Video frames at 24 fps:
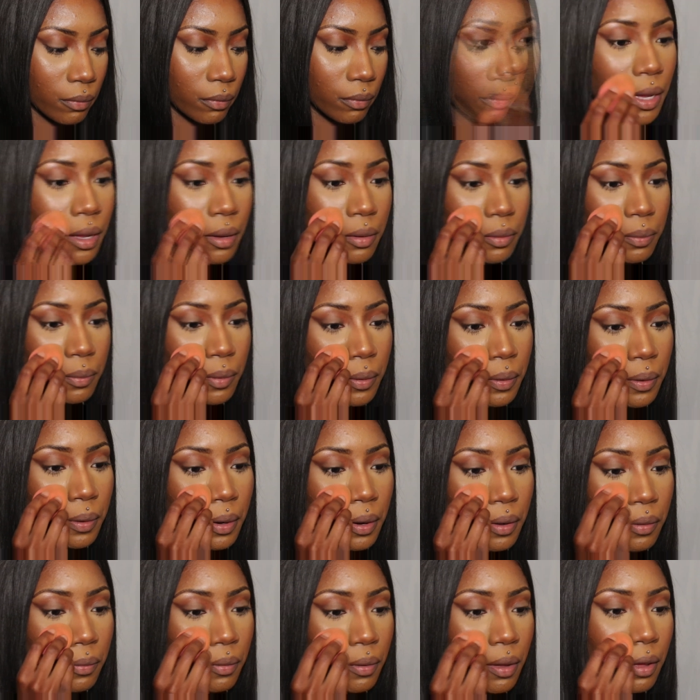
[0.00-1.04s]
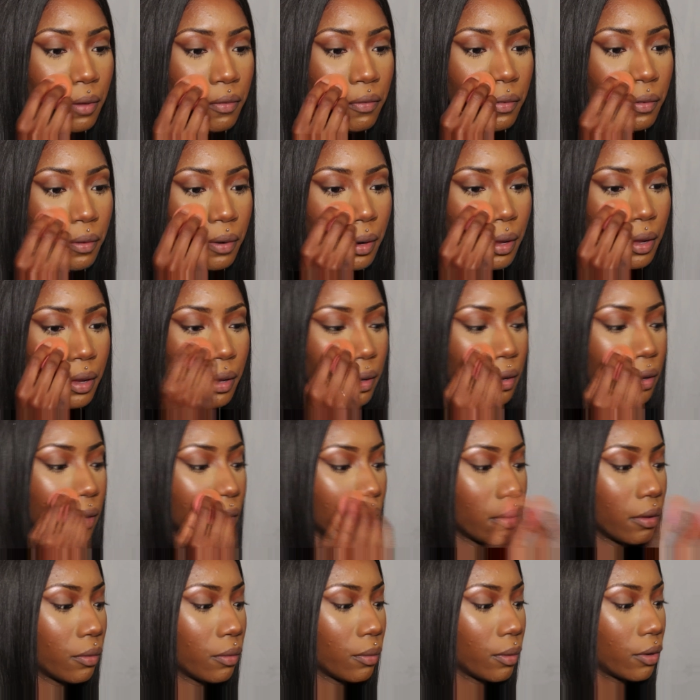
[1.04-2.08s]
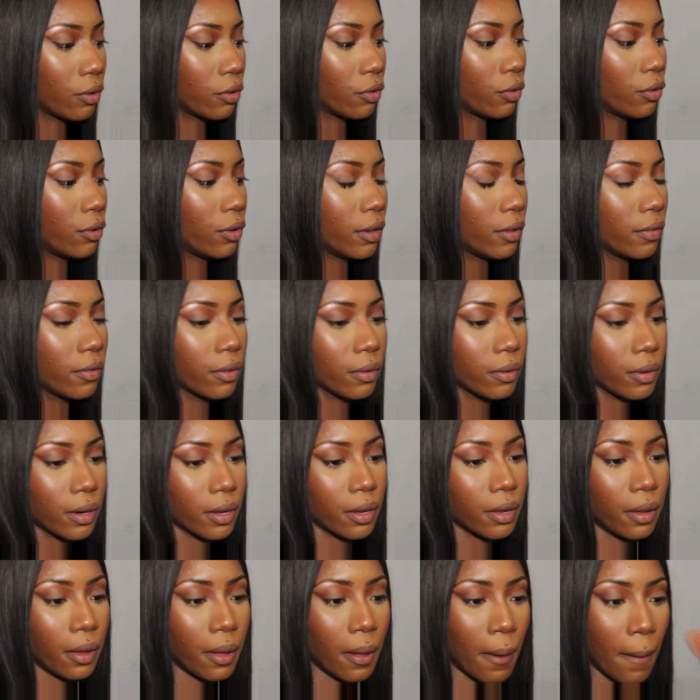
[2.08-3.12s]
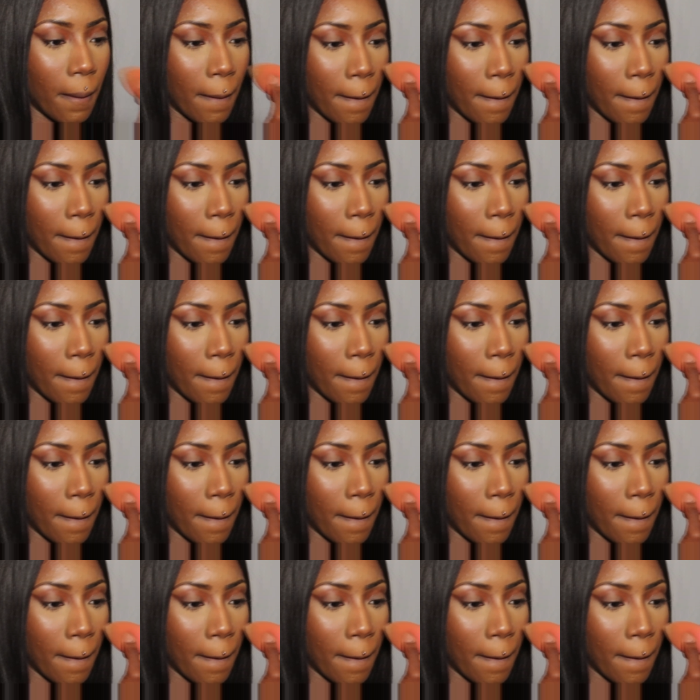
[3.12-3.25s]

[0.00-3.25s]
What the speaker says: Makeup's mine, that's what I feel like. That's what I truly feel like.